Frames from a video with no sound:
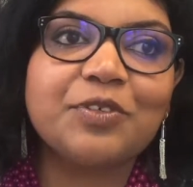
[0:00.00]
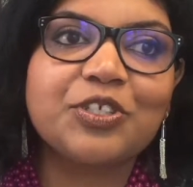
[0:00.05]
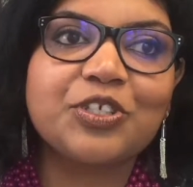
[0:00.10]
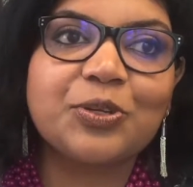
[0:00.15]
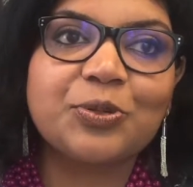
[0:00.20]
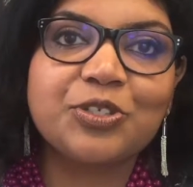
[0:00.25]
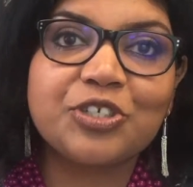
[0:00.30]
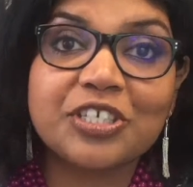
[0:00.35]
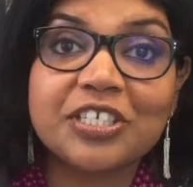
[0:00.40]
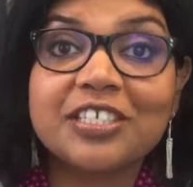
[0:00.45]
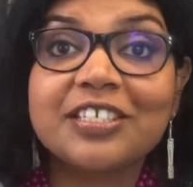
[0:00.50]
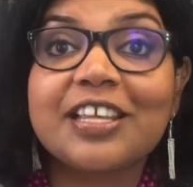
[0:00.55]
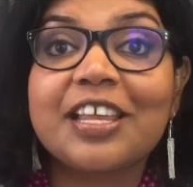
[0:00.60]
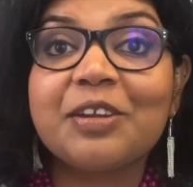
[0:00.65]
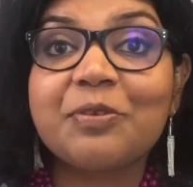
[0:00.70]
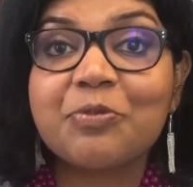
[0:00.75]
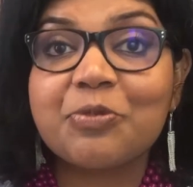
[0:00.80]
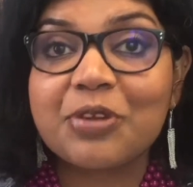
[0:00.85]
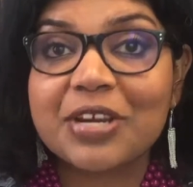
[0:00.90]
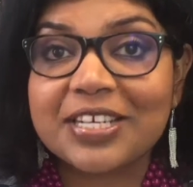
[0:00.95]
So just
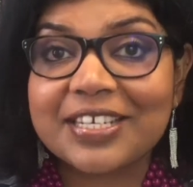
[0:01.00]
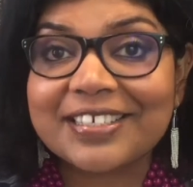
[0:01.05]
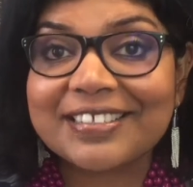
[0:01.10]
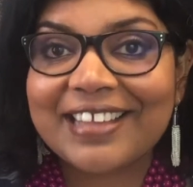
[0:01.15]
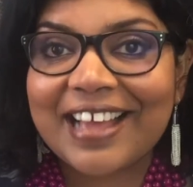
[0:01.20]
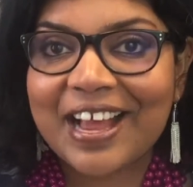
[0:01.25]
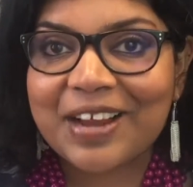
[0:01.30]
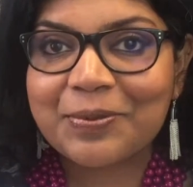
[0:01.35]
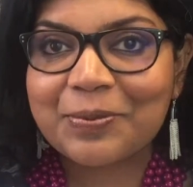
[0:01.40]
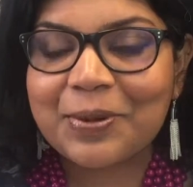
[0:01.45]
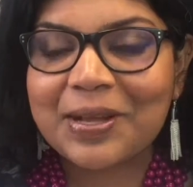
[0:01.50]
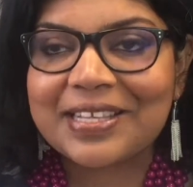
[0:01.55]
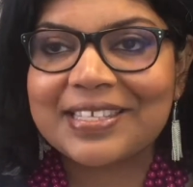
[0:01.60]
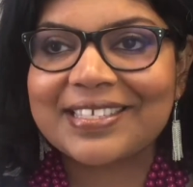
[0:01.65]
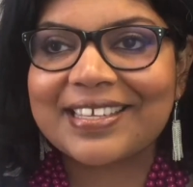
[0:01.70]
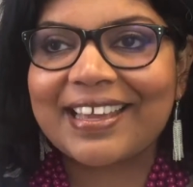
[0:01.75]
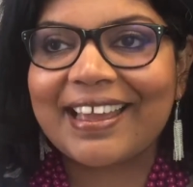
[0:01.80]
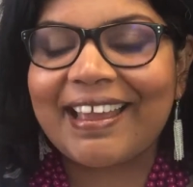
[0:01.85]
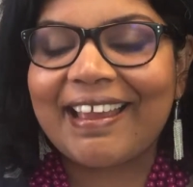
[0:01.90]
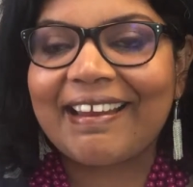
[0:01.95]
celebrating that
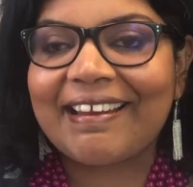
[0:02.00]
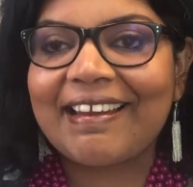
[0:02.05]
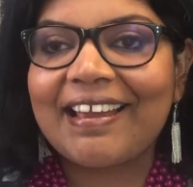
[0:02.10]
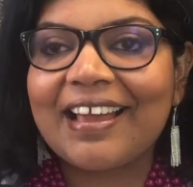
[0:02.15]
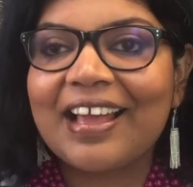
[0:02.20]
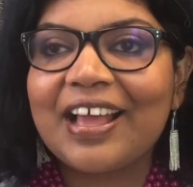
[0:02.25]
once again.